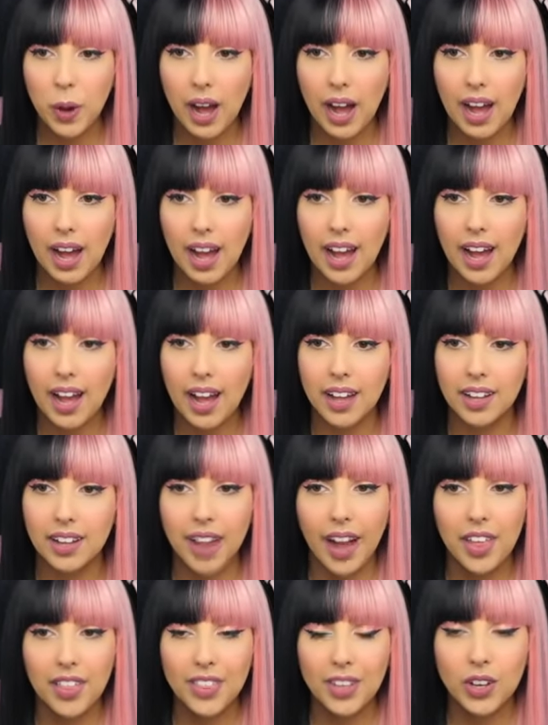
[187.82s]
are.
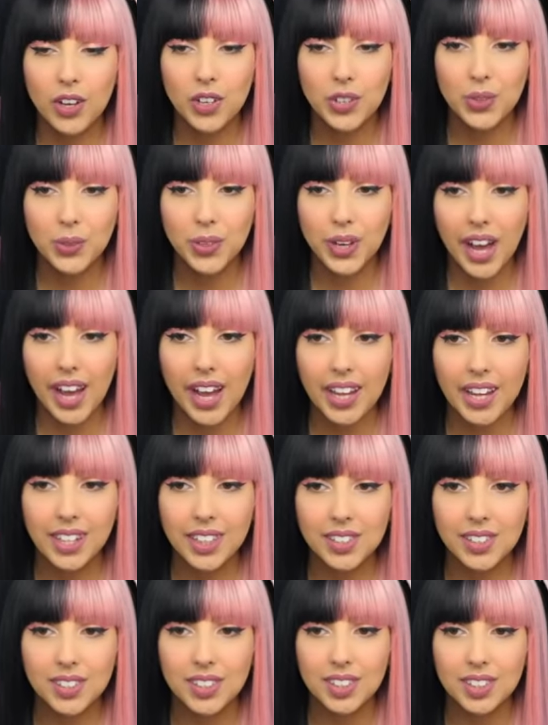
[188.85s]
I thought you
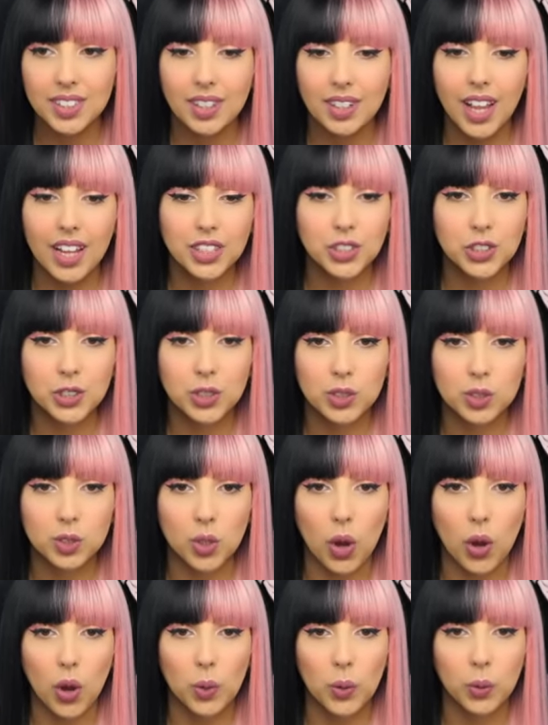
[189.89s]
guys, let's just
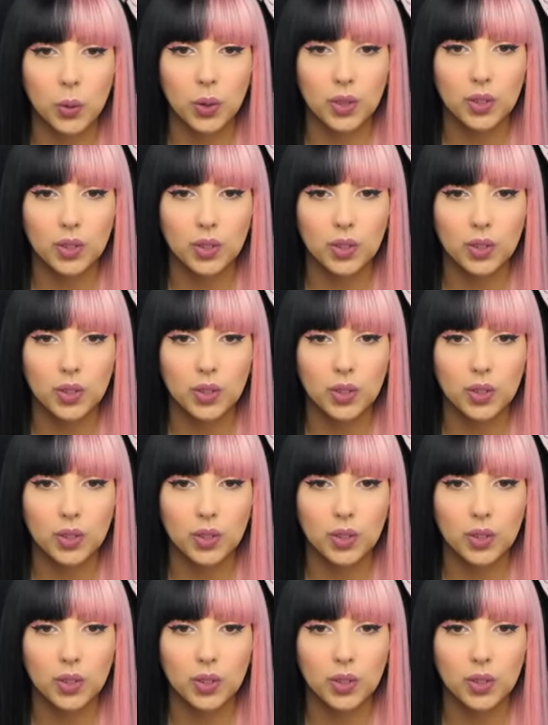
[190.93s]
go.